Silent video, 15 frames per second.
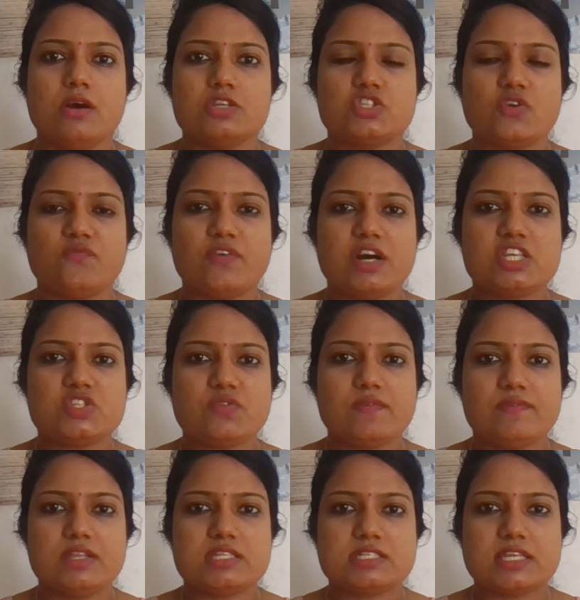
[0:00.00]
So first we
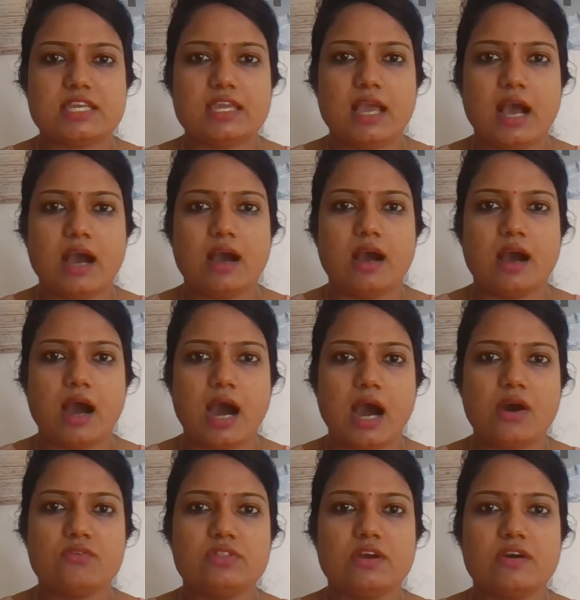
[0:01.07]
will see
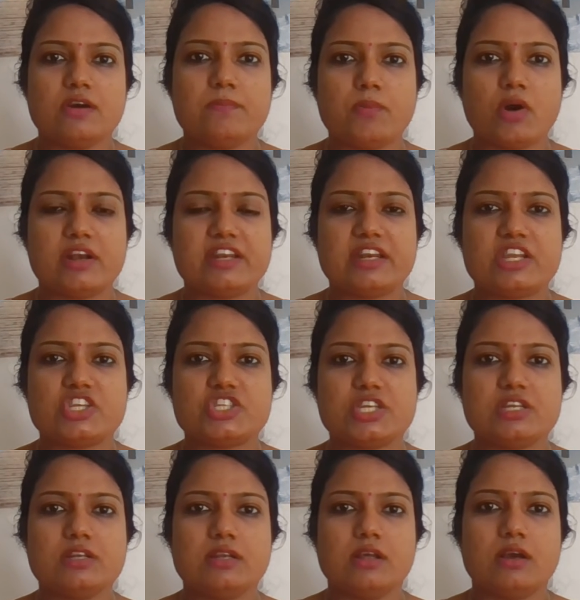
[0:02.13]
how the
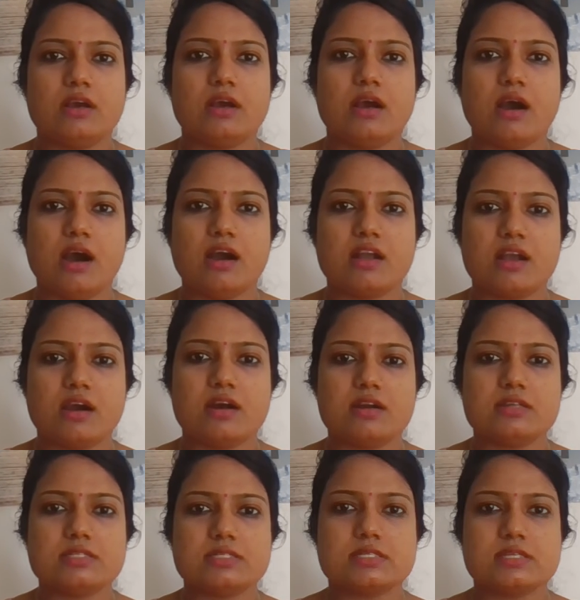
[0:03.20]
pollination
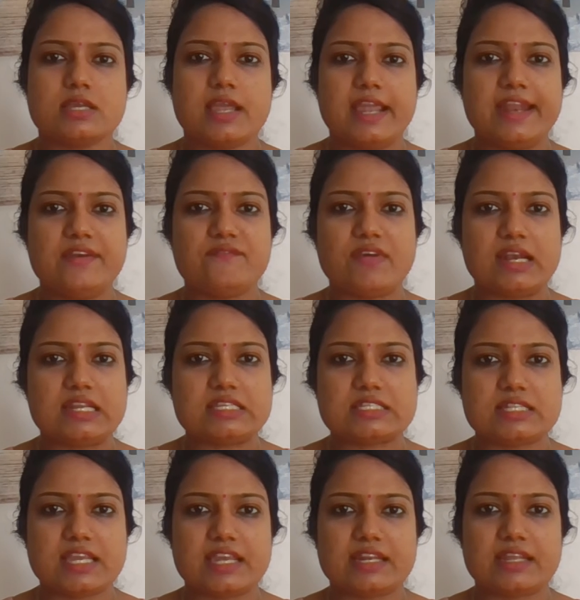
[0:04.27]
occurs in
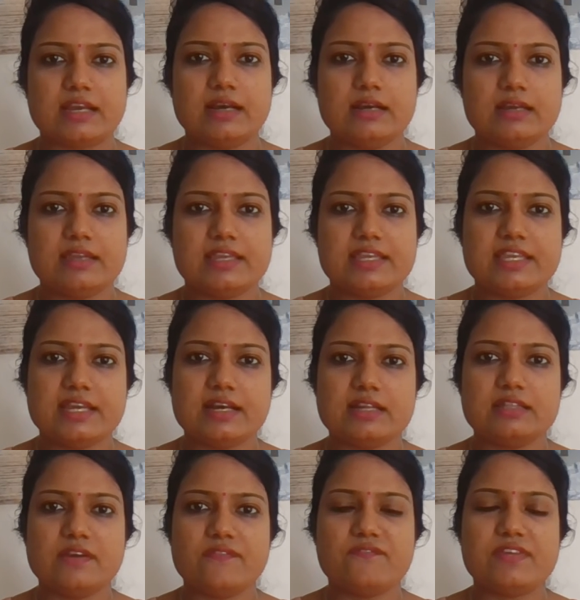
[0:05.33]
Bellisneria.
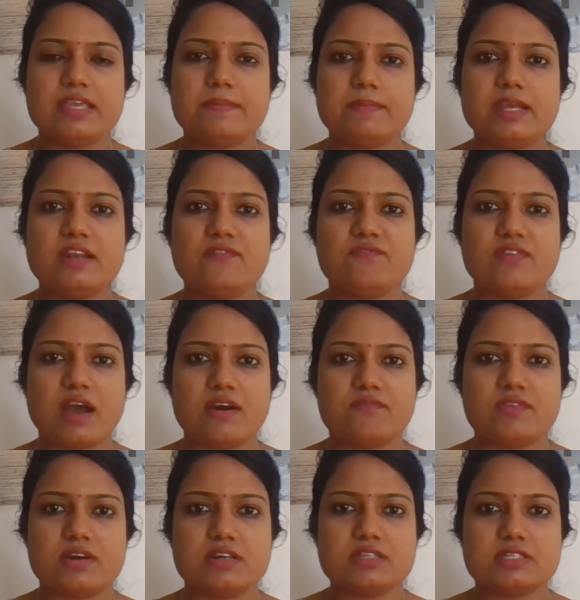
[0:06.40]
Here the female
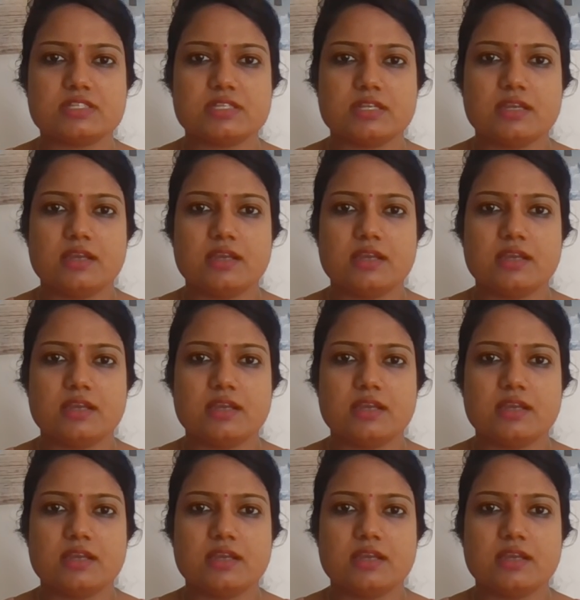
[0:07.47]
flowers